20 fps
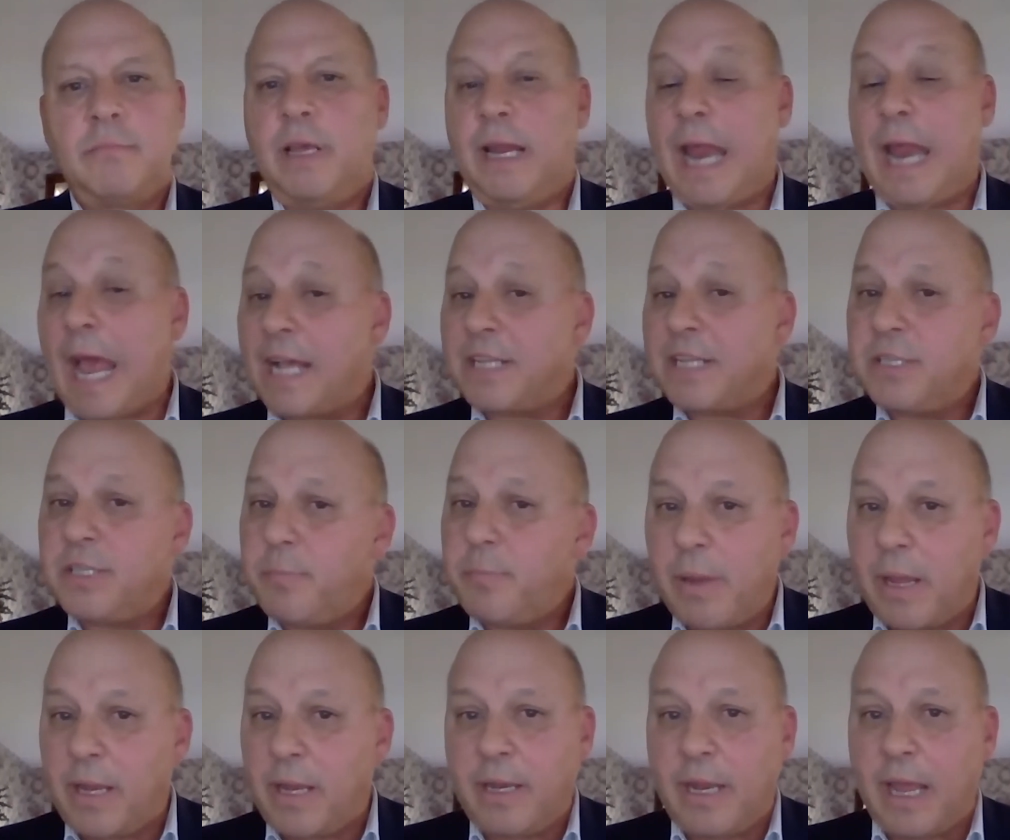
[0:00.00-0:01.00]
It hasn't
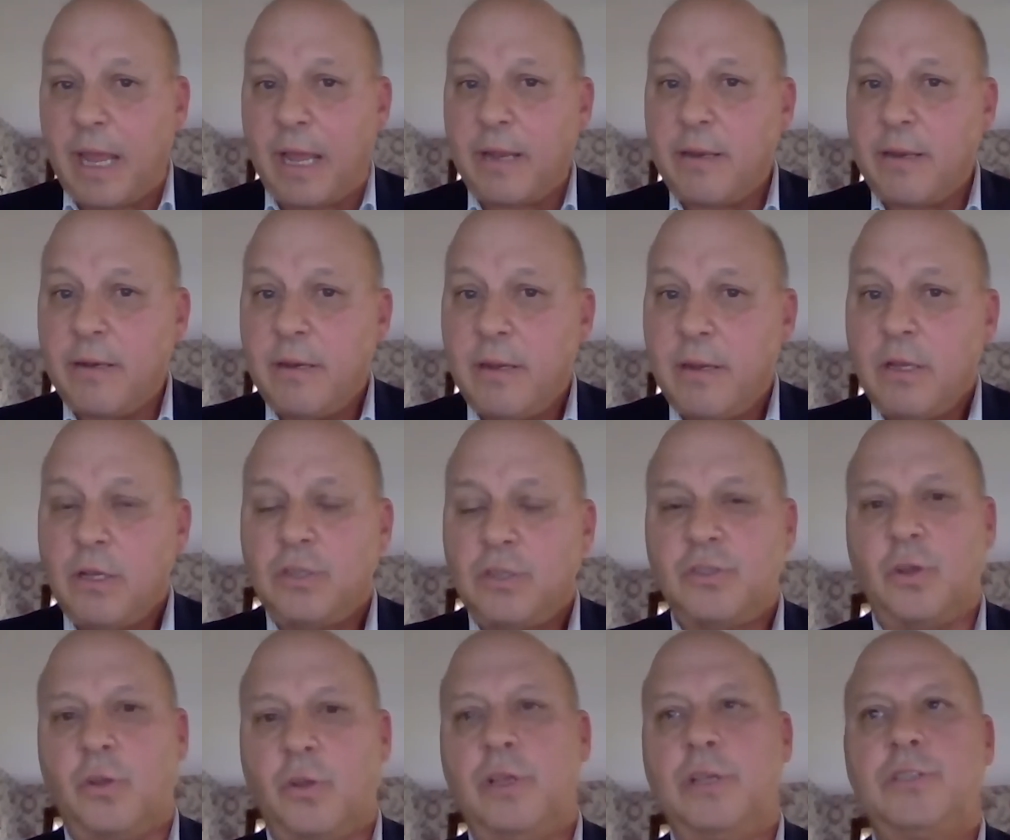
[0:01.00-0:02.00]
been yet.
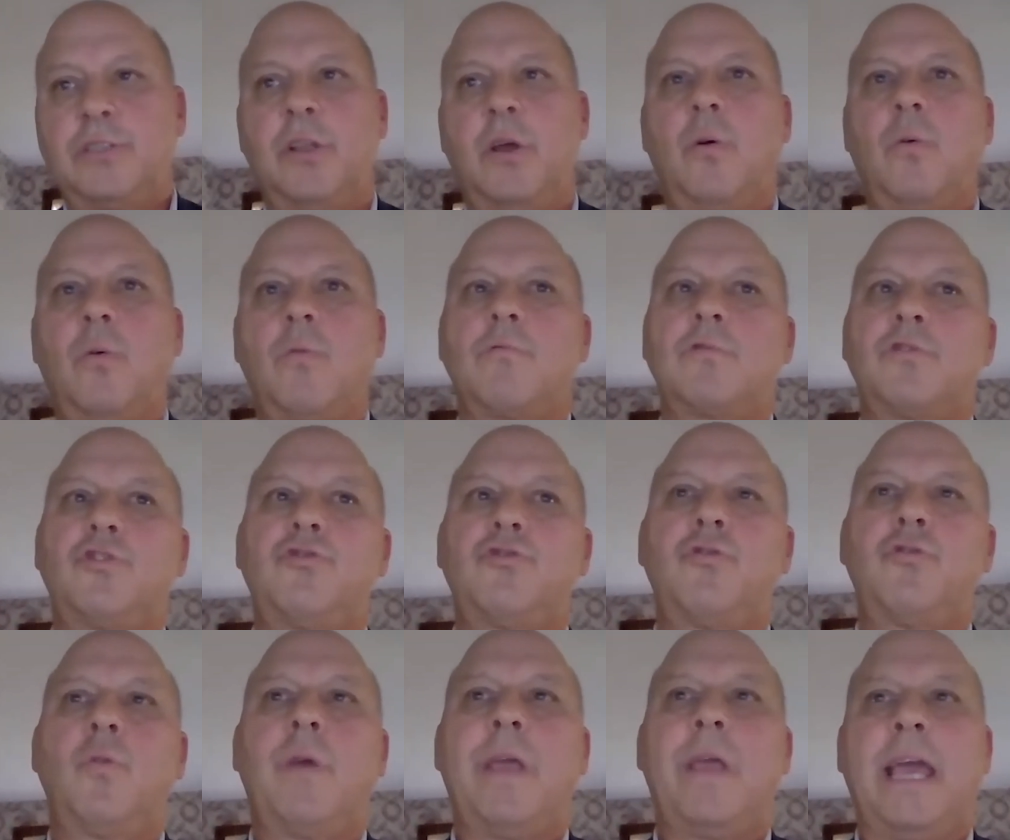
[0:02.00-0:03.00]
So there's no
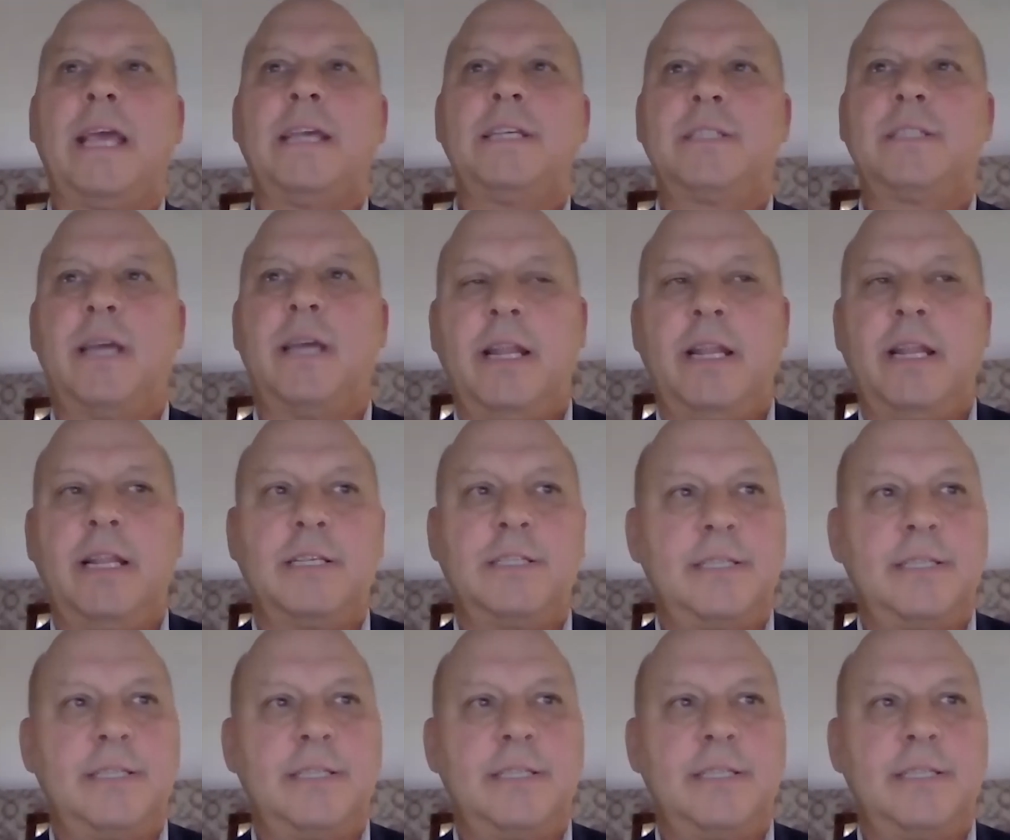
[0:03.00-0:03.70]
true case study to